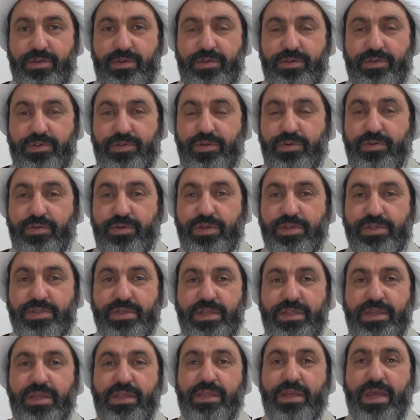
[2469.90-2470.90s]
So it's
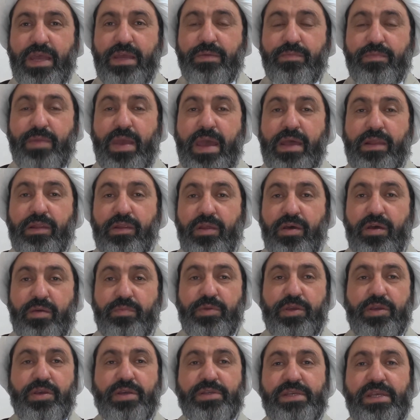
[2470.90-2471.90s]
not that Allah,
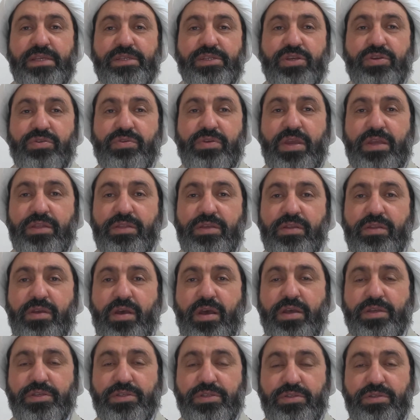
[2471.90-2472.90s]
because has created
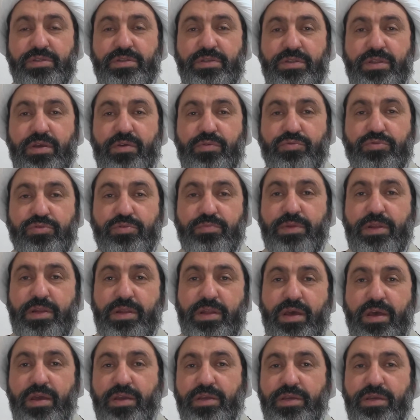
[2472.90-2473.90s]
us,
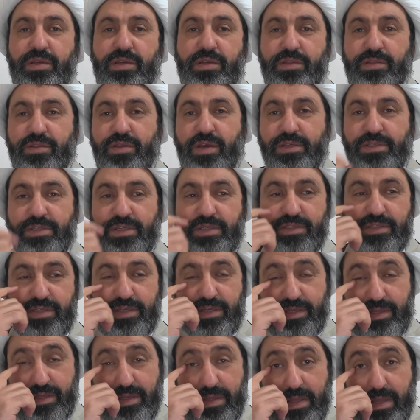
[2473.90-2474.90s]
na'uzubillah, He doesn't
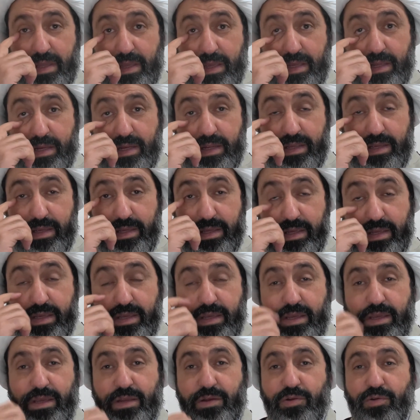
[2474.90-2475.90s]

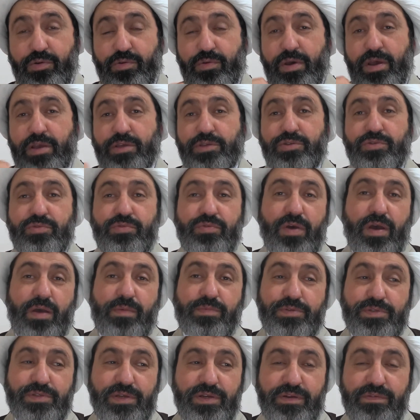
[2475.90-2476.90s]
allow us to
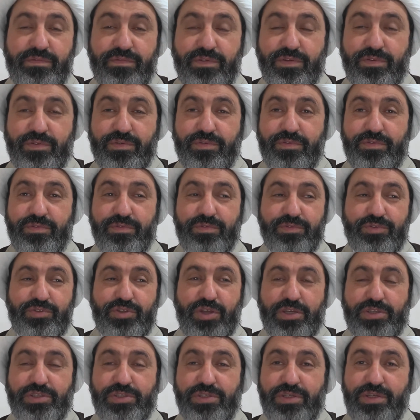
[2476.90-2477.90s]
observe, you know,
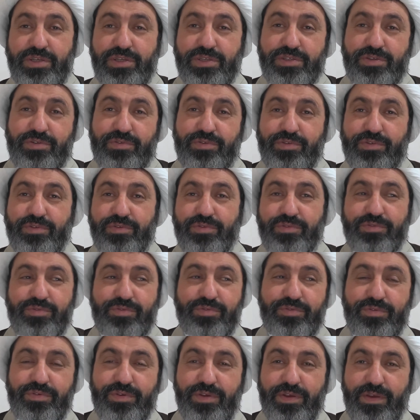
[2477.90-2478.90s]
justice or, you know,
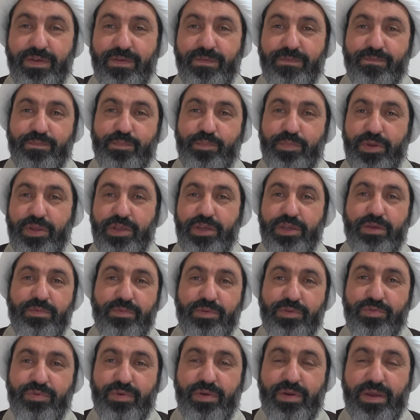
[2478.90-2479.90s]
to bring Him
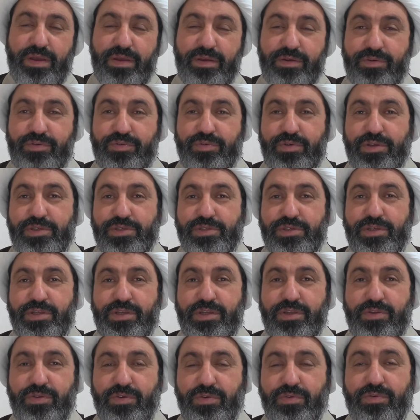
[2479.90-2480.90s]
into
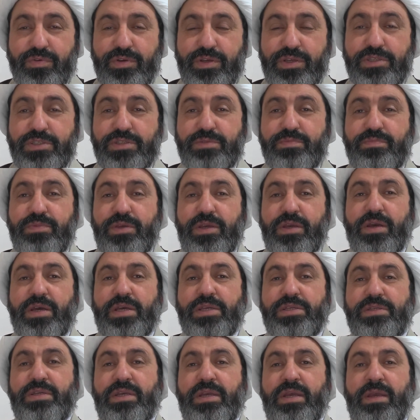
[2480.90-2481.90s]
questioning. No, it's
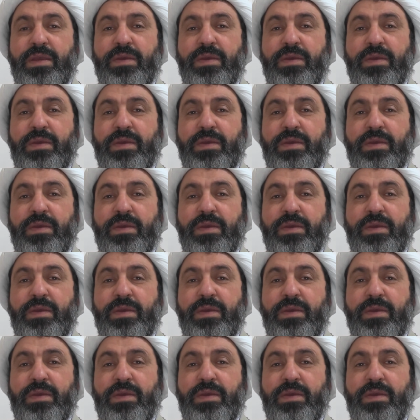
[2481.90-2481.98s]
because